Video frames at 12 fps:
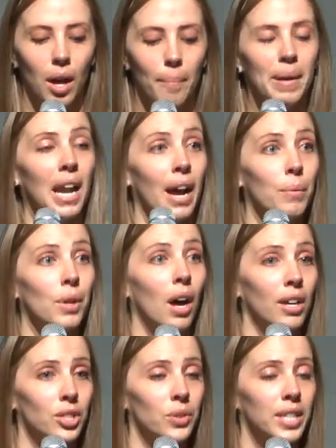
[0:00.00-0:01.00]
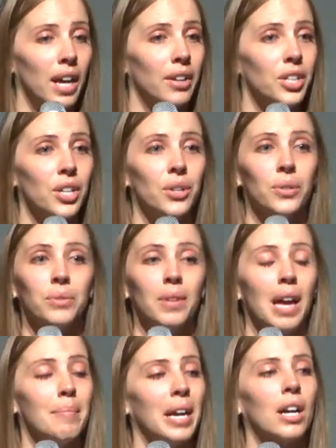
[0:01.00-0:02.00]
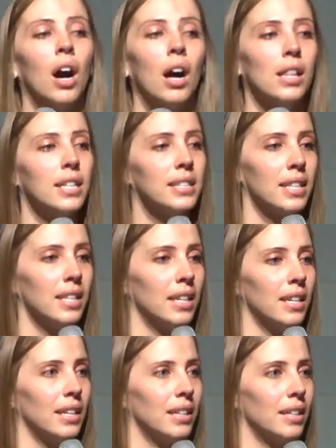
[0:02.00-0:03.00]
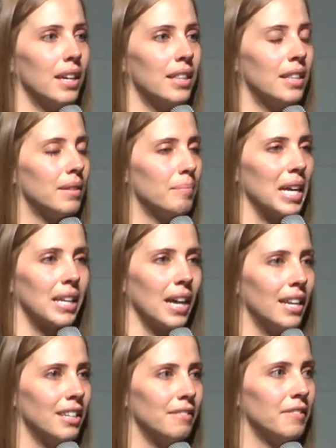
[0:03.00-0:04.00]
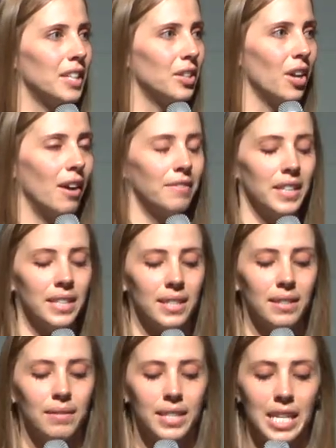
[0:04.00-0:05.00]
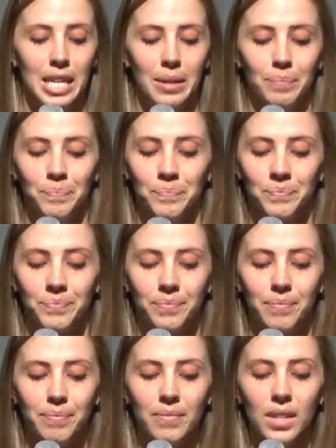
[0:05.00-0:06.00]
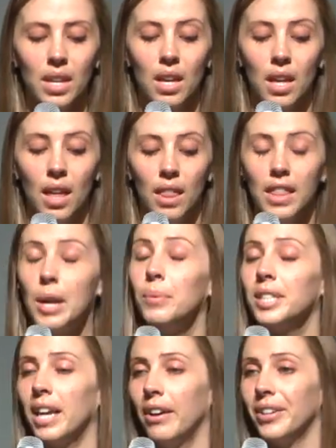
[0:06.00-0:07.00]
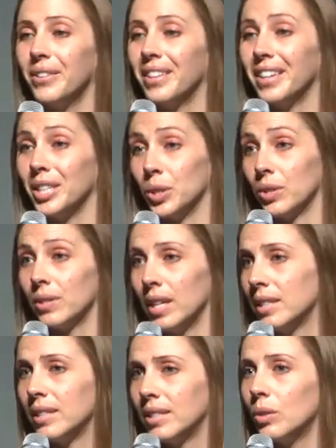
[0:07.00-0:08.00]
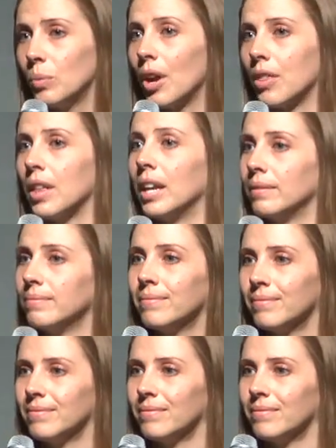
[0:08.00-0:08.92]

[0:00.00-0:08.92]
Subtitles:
But I will also tell you, and my colleagues in my Kenya field office team, they will tell you that it's still worth it.